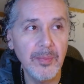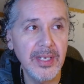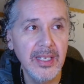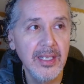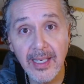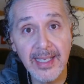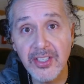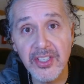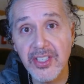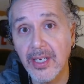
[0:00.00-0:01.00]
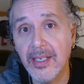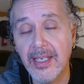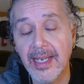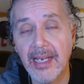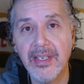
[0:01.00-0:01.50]
But I just started
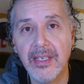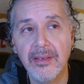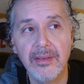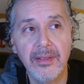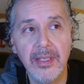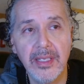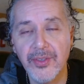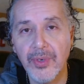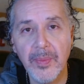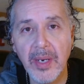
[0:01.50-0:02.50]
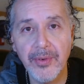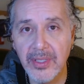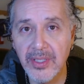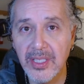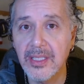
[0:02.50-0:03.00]
having these
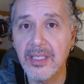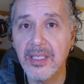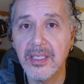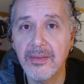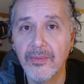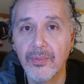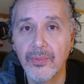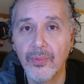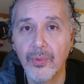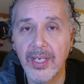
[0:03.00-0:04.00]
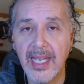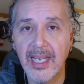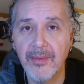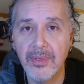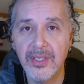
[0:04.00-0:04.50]
remembrances when
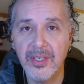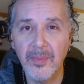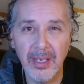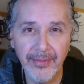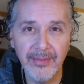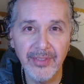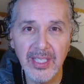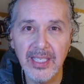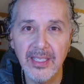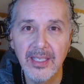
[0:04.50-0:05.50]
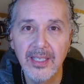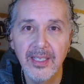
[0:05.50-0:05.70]
I was about 15,